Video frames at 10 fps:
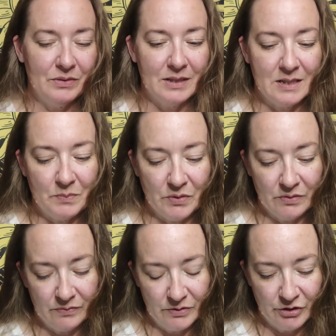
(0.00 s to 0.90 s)
with these
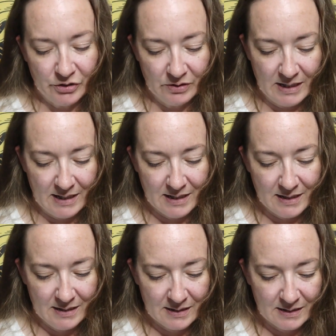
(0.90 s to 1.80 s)
beautiful
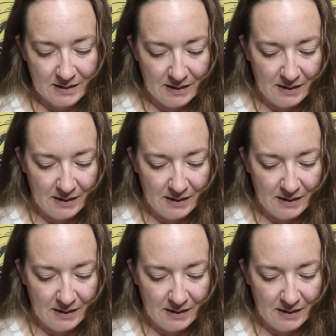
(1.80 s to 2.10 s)
trees.